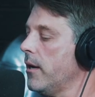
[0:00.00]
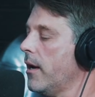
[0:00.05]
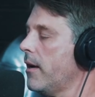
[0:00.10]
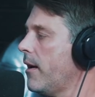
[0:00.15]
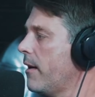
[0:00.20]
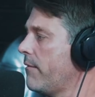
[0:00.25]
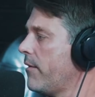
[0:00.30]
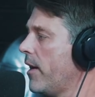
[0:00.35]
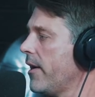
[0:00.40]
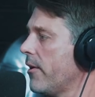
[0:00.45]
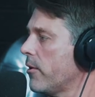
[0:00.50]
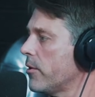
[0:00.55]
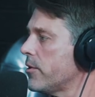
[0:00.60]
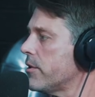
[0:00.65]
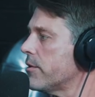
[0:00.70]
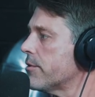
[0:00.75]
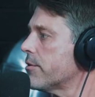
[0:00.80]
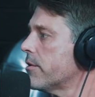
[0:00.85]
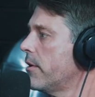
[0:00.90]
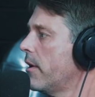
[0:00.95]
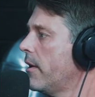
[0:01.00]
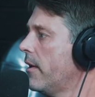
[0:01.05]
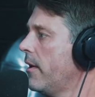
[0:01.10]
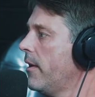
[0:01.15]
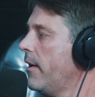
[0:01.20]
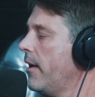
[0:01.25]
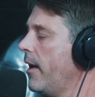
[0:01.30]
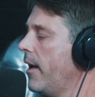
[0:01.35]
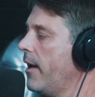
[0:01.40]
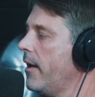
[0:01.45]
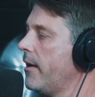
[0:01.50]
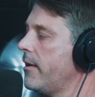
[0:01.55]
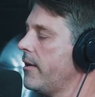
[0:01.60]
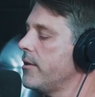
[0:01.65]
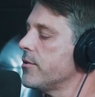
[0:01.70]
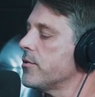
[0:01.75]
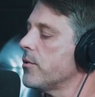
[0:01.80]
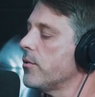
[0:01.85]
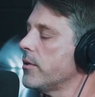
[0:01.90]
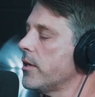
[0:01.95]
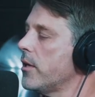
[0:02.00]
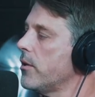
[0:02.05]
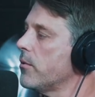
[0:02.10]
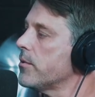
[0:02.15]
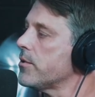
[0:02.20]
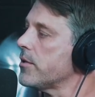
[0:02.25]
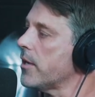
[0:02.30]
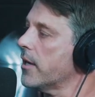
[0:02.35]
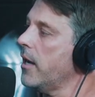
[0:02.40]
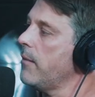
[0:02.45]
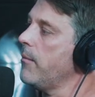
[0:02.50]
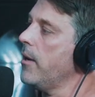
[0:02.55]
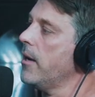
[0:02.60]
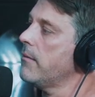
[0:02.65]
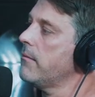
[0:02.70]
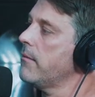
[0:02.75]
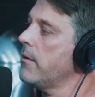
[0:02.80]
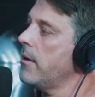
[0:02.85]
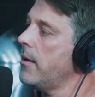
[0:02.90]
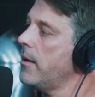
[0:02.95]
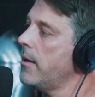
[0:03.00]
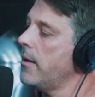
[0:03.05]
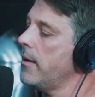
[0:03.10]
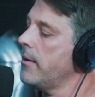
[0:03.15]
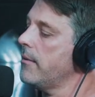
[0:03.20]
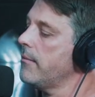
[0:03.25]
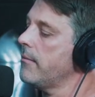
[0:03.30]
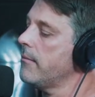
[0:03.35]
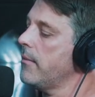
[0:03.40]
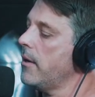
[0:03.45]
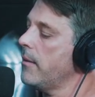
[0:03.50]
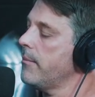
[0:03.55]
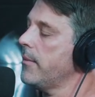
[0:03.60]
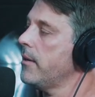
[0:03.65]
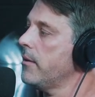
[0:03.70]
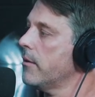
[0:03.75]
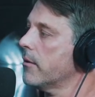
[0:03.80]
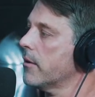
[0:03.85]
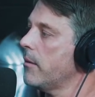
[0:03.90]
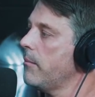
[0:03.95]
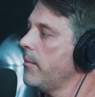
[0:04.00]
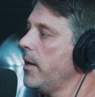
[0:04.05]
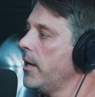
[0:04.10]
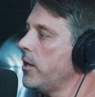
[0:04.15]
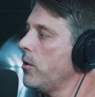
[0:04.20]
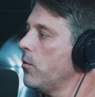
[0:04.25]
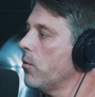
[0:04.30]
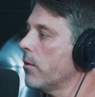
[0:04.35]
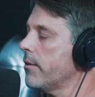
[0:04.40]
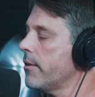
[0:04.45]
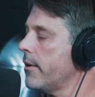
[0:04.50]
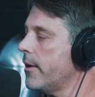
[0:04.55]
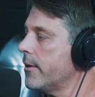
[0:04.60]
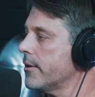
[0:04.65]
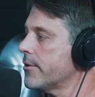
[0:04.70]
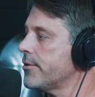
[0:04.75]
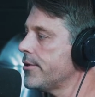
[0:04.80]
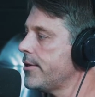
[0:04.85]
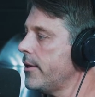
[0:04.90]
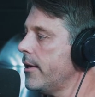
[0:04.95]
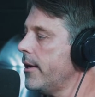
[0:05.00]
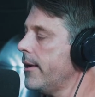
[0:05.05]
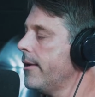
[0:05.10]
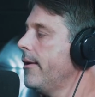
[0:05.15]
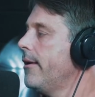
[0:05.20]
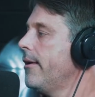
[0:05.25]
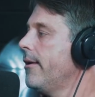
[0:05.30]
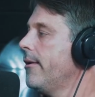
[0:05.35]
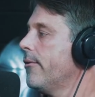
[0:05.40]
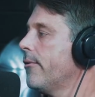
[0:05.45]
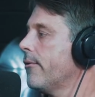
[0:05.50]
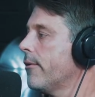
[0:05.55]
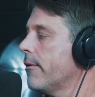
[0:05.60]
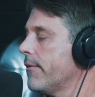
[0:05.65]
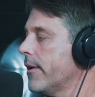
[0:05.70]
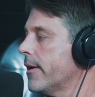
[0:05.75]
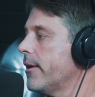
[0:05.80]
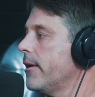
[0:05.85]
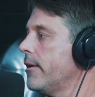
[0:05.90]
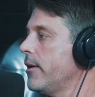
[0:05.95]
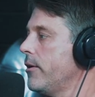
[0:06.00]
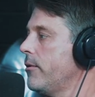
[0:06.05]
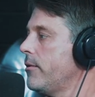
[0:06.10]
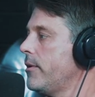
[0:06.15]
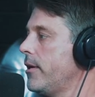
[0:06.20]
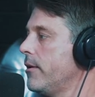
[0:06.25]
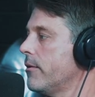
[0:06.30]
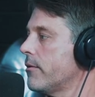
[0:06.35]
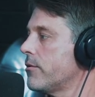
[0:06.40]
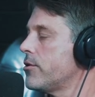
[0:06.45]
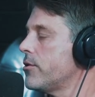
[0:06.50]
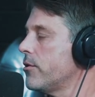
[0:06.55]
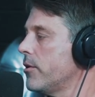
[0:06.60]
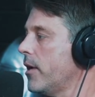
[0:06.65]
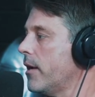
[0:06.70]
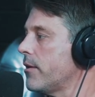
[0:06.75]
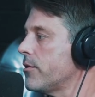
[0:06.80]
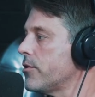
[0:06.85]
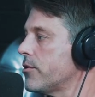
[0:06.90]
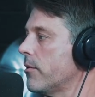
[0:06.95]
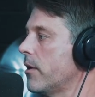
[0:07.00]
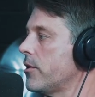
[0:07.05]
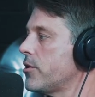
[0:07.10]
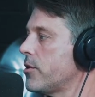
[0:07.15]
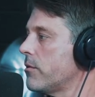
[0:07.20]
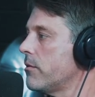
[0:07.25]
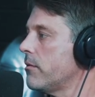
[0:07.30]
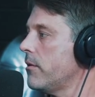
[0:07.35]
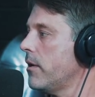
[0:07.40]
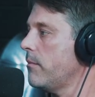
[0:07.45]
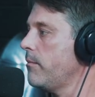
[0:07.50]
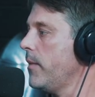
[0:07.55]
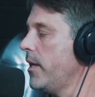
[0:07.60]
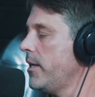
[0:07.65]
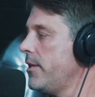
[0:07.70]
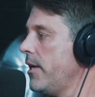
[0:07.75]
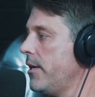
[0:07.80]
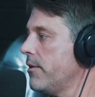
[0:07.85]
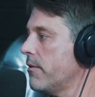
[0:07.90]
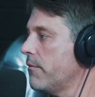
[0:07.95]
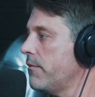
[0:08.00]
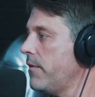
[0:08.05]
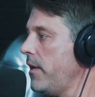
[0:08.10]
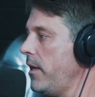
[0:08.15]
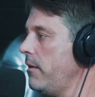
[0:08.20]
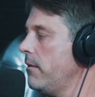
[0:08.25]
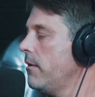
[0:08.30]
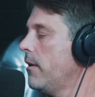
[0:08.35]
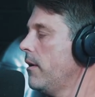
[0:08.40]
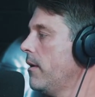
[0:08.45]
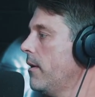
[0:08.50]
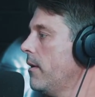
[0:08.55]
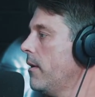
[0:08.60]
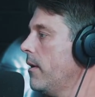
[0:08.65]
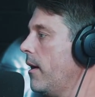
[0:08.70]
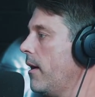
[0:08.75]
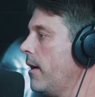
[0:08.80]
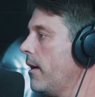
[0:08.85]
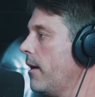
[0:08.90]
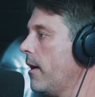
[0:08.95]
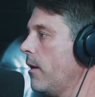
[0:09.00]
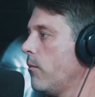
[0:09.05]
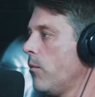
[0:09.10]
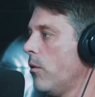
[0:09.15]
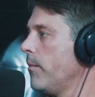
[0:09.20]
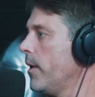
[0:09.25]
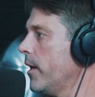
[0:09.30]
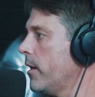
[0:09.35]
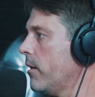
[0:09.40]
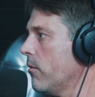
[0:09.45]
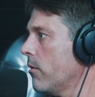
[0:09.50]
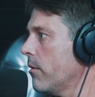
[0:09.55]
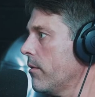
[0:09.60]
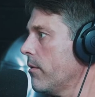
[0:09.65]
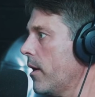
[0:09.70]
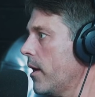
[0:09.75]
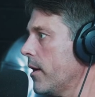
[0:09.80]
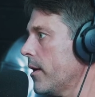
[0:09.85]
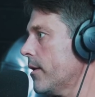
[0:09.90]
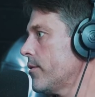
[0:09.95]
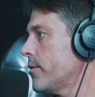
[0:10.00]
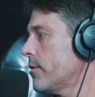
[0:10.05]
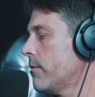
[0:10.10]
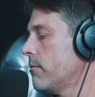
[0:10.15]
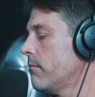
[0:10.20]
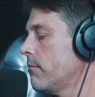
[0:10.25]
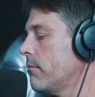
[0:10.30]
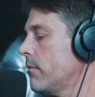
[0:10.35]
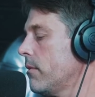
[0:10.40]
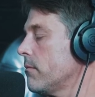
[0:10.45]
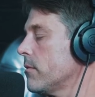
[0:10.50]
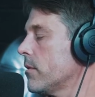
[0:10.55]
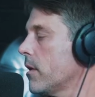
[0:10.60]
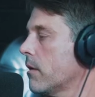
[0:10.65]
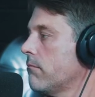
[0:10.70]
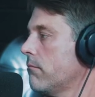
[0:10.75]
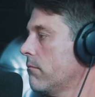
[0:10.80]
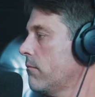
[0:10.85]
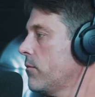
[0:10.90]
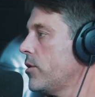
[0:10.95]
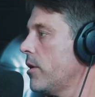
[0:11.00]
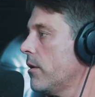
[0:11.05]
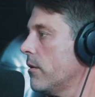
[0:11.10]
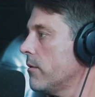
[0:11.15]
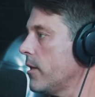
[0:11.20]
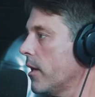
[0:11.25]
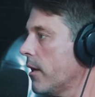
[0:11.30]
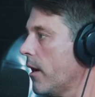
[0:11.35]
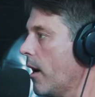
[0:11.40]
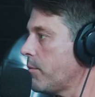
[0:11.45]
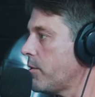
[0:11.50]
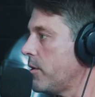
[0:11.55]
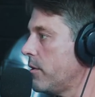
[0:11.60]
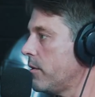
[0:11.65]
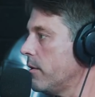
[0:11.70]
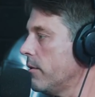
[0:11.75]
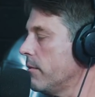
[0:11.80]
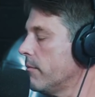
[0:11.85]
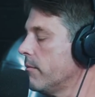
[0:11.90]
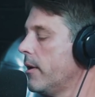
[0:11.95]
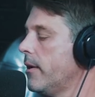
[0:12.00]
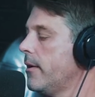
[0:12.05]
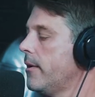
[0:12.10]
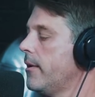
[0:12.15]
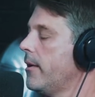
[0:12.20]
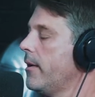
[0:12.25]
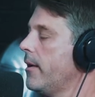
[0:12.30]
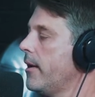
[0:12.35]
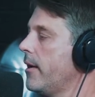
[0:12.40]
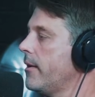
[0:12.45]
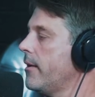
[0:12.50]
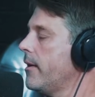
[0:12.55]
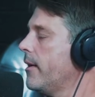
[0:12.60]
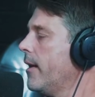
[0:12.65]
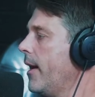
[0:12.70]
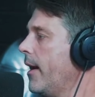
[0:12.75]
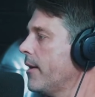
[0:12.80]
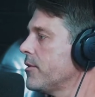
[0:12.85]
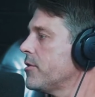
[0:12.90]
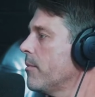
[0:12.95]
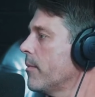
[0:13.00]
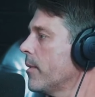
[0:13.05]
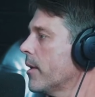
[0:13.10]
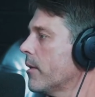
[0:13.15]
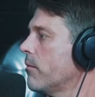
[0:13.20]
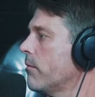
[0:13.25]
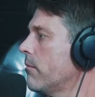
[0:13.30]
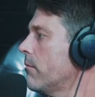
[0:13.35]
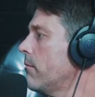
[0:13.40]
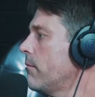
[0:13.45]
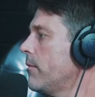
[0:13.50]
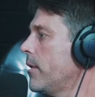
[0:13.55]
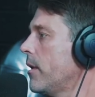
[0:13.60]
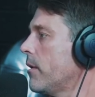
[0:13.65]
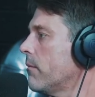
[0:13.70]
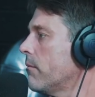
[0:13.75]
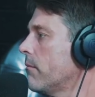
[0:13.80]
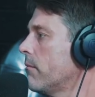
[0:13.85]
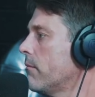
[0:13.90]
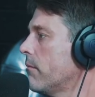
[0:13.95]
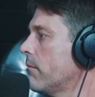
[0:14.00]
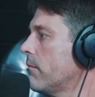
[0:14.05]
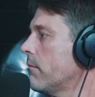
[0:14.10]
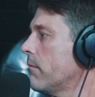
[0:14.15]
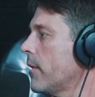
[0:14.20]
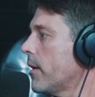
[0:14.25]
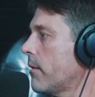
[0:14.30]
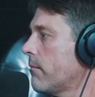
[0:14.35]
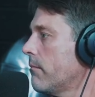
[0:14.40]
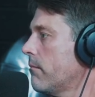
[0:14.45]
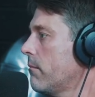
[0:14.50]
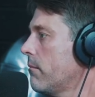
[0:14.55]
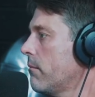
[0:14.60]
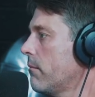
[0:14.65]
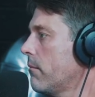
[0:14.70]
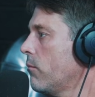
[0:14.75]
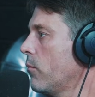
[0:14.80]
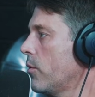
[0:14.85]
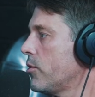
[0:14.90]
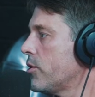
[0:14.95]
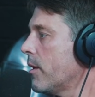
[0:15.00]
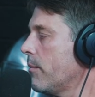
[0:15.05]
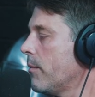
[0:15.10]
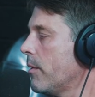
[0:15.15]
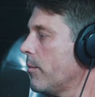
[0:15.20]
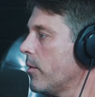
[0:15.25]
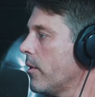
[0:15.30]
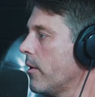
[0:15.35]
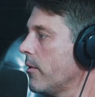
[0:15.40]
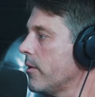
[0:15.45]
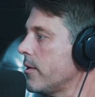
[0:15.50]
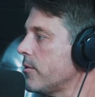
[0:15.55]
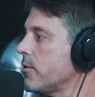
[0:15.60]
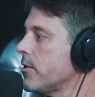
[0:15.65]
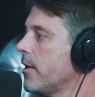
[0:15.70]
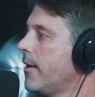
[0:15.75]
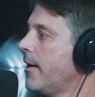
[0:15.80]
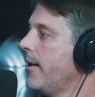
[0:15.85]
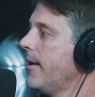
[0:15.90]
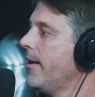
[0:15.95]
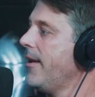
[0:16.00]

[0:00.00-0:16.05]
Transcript: I, I have high arches. Yeah. And his whole deal was like, hey, man, um, I'm either going to make you orthotics today, or if I cut you a deal and show you how to stretch and, and maintain your feet, uh, I won't make you orthotics. I was like, shit, I'll take option two. Yeah. And then I asked him, like, you know, like, where'd you come up with all this?